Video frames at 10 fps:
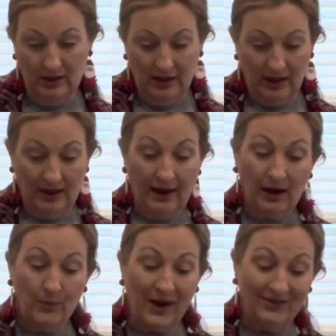And how
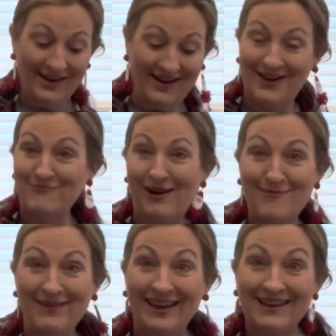about that? I'm not
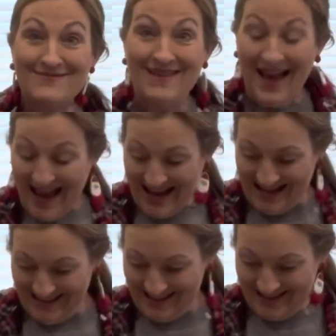making a
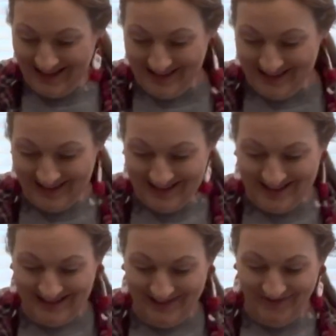mess. That's
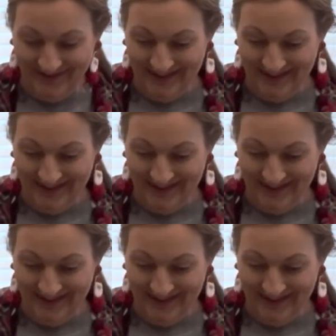awesome.